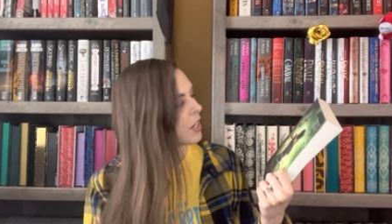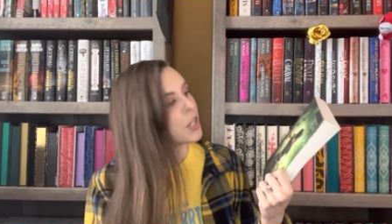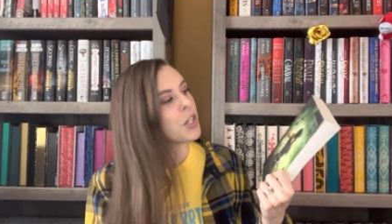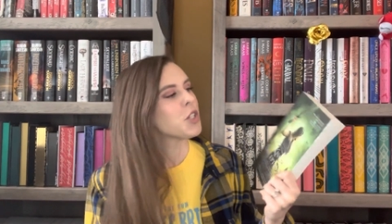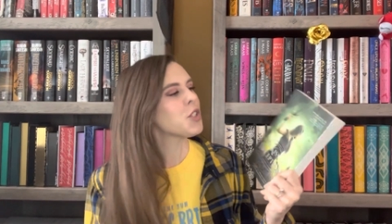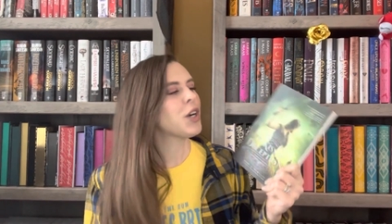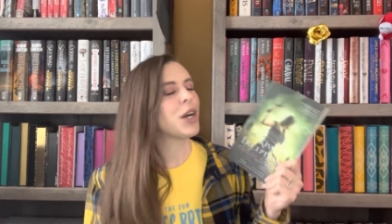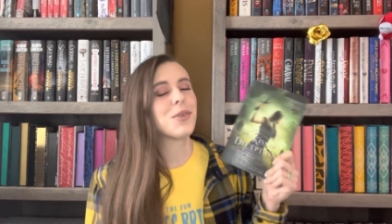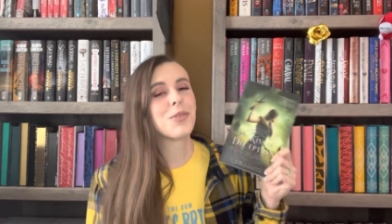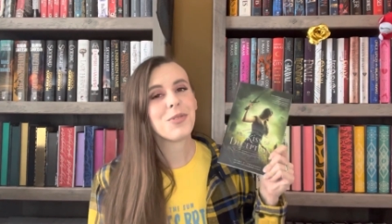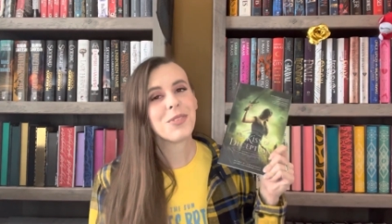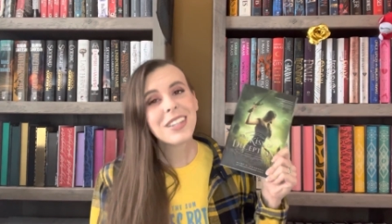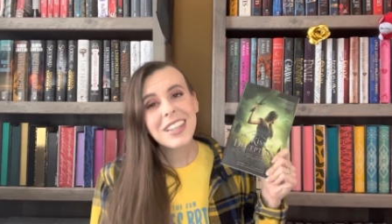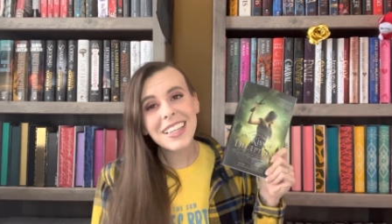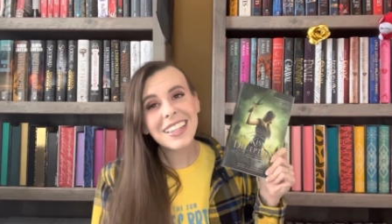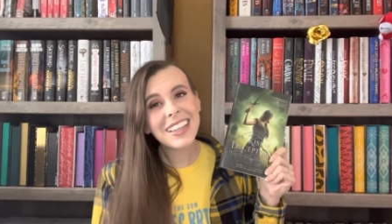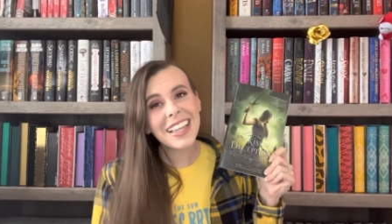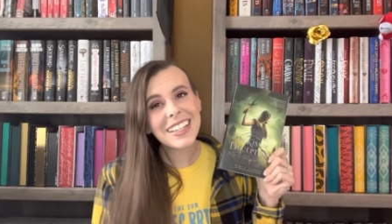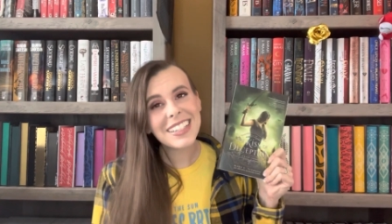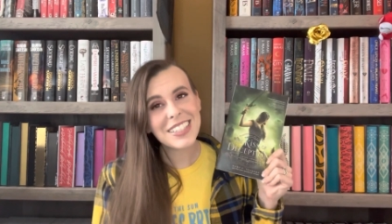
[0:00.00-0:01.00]
So I would
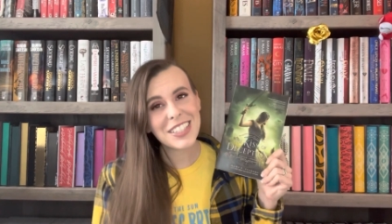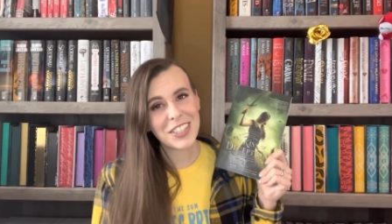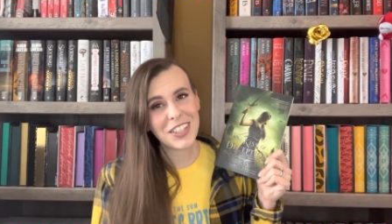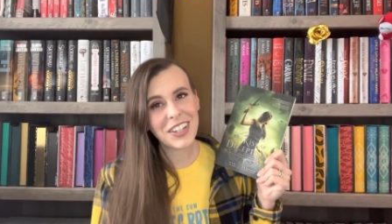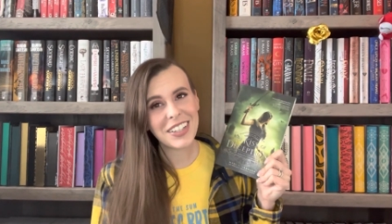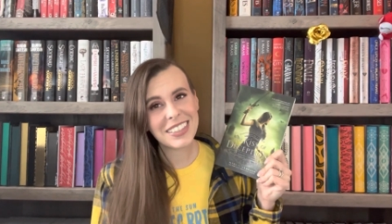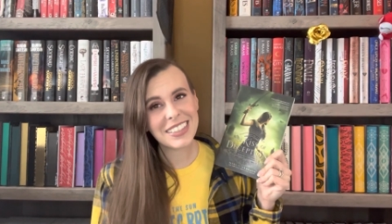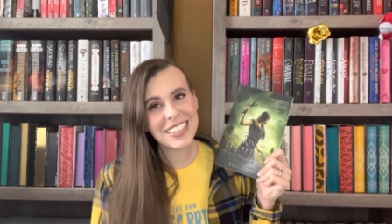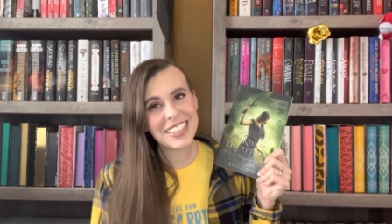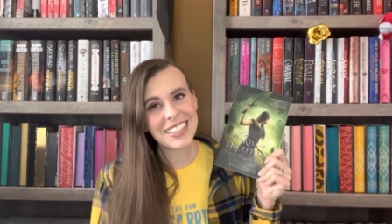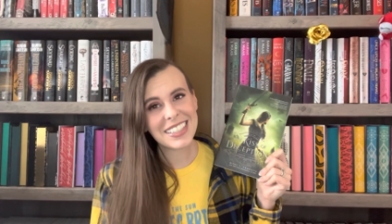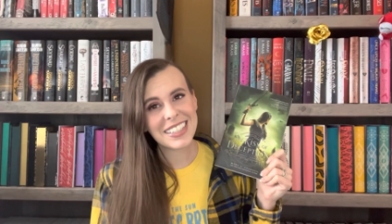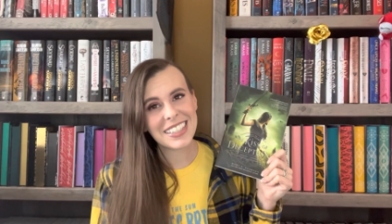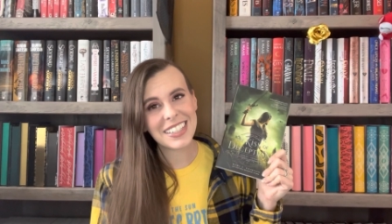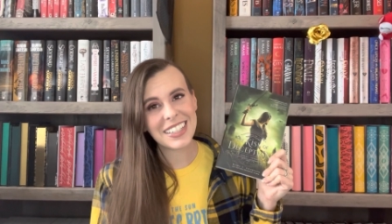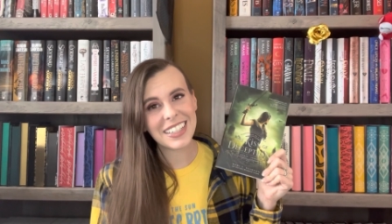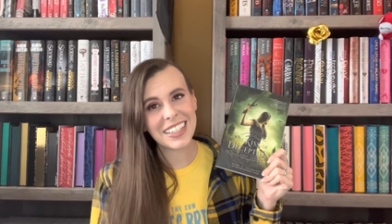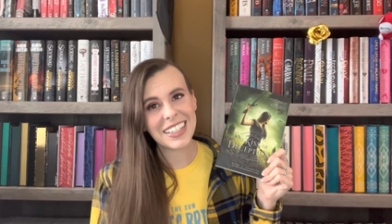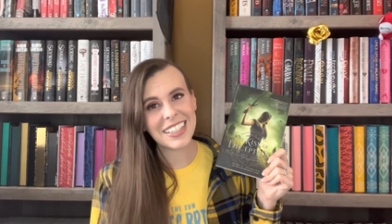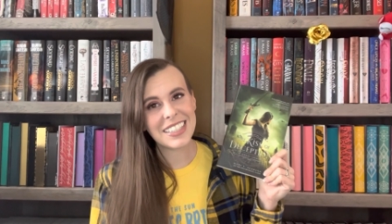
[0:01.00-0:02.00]
really like to start this
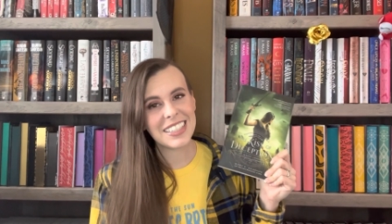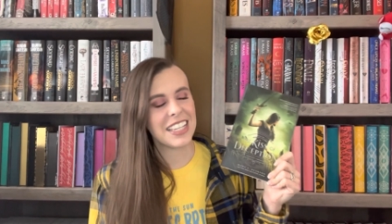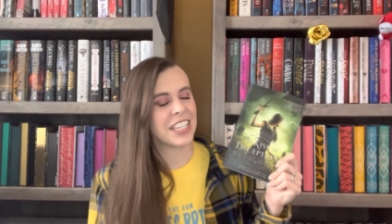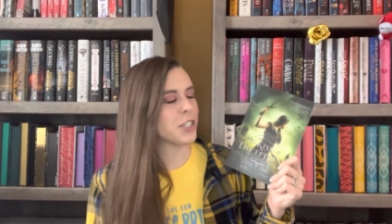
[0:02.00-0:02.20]
series,